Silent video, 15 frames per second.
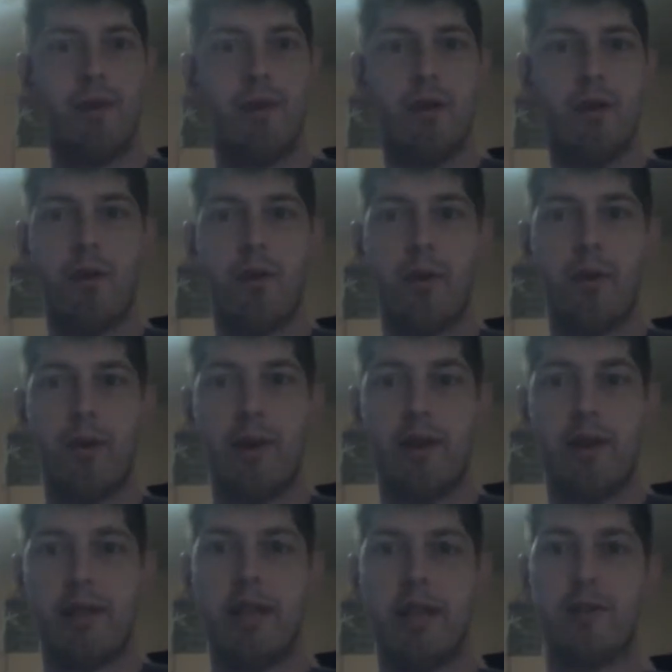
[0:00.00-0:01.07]
Or do we want to
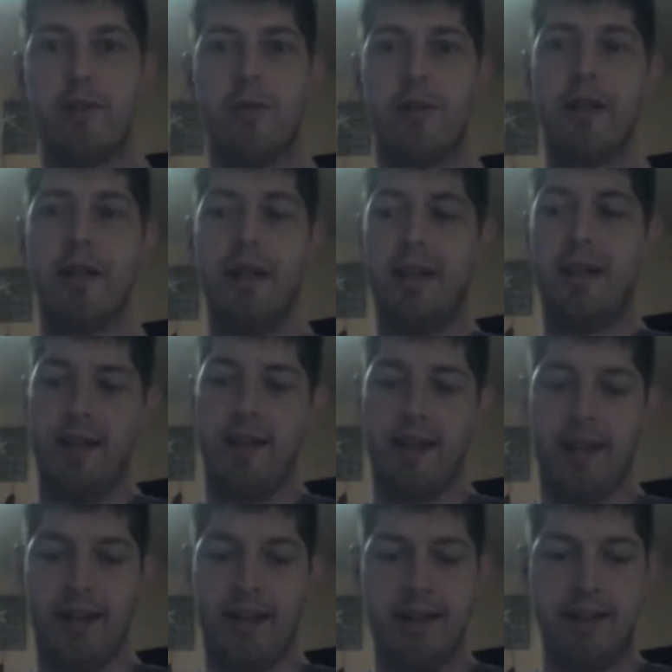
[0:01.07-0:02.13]
schedule
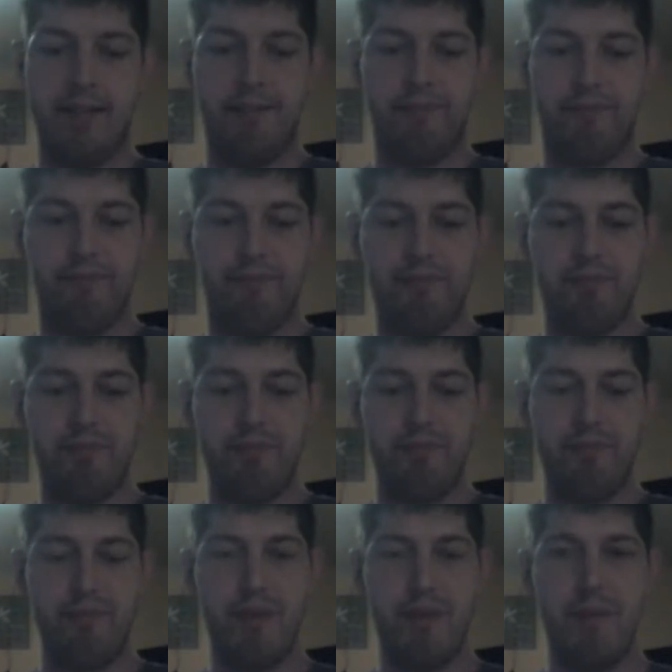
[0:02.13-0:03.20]
a
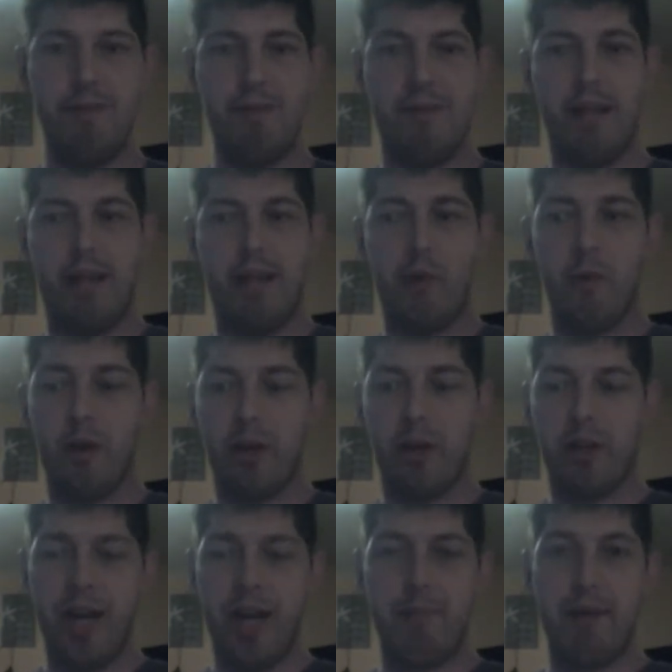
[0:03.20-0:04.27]
like a
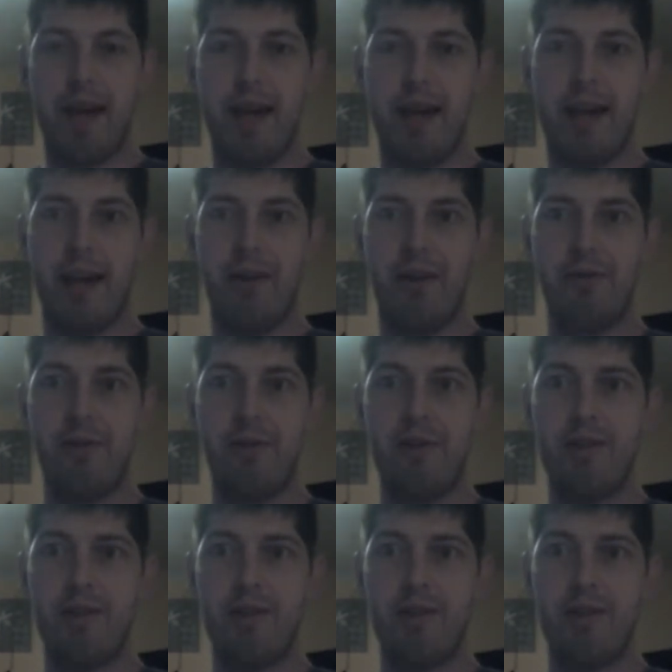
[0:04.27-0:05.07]
workshop hangout